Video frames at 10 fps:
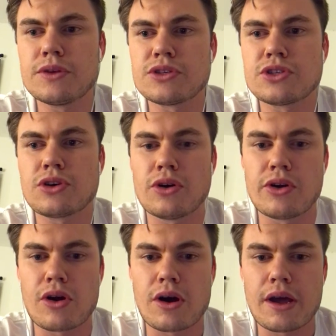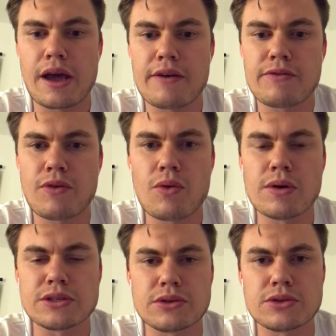Scott and I have
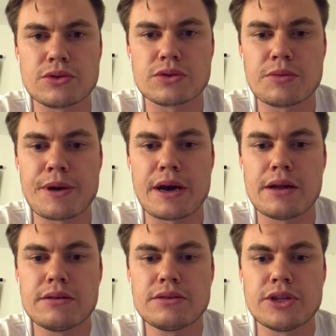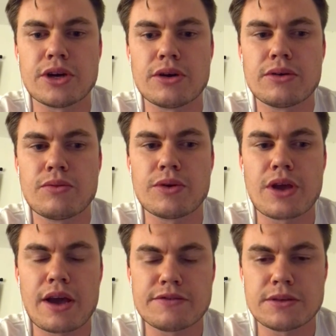always sort of talked about, when
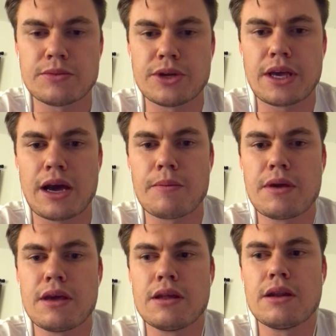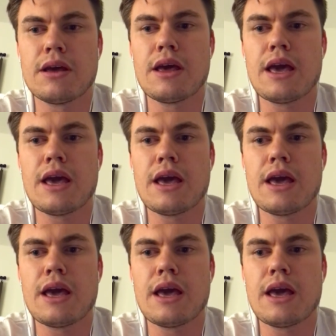you have somebody come in